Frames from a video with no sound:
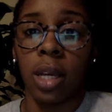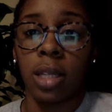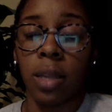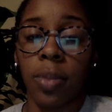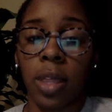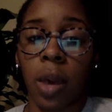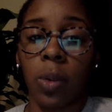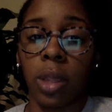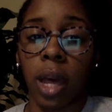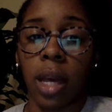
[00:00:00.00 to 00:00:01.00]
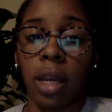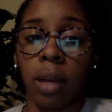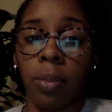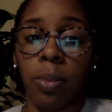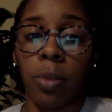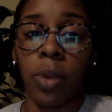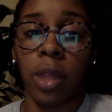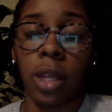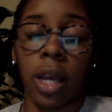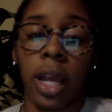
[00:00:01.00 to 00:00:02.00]
something that would line up with
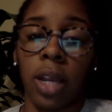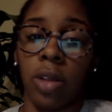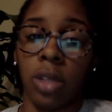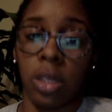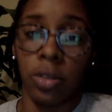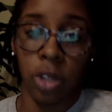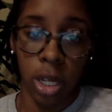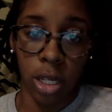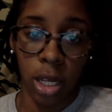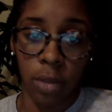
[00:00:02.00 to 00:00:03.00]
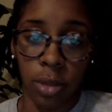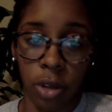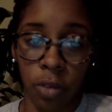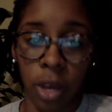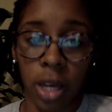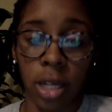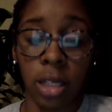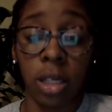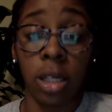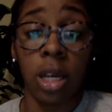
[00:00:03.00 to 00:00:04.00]
the diagnosis of transient hip
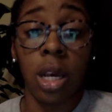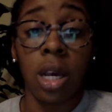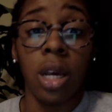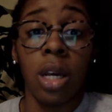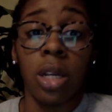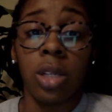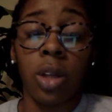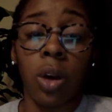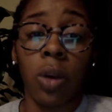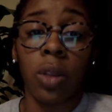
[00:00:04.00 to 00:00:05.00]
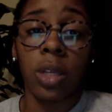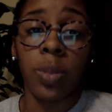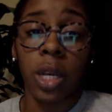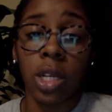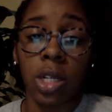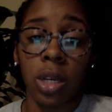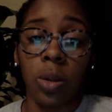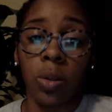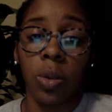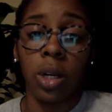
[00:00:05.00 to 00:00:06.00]
synovitis. So this patient
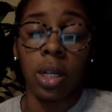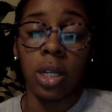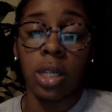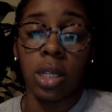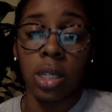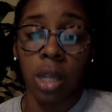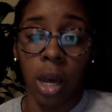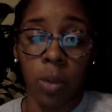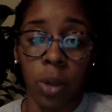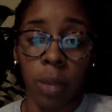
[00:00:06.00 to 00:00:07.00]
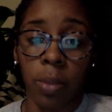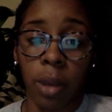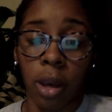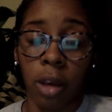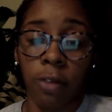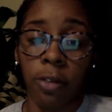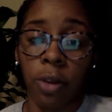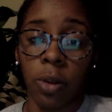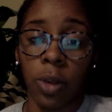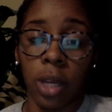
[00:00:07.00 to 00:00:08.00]
was non-weight bearing for
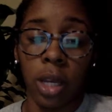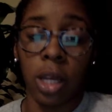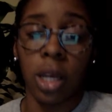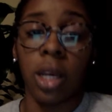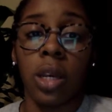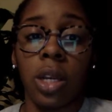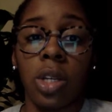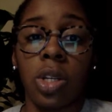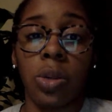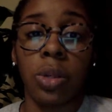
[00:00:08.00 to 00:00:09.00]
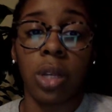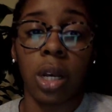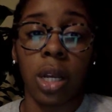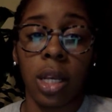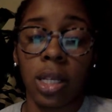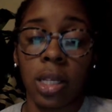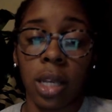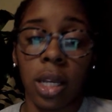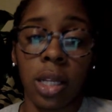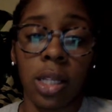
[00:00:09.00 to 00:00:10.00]
a week. She was on
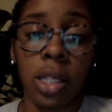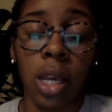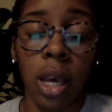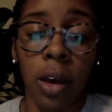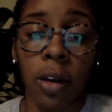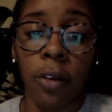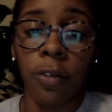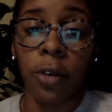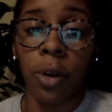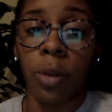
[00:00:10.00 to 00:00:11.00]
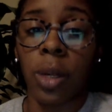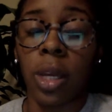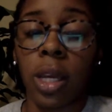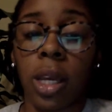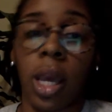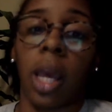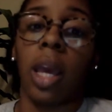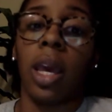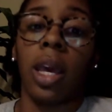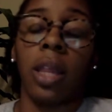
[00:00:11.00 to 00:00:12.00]
NSAIDs for a week,
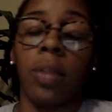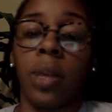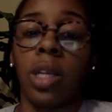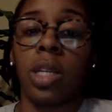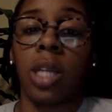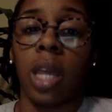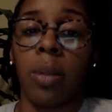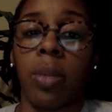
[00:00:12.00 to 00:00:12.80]
and the patient came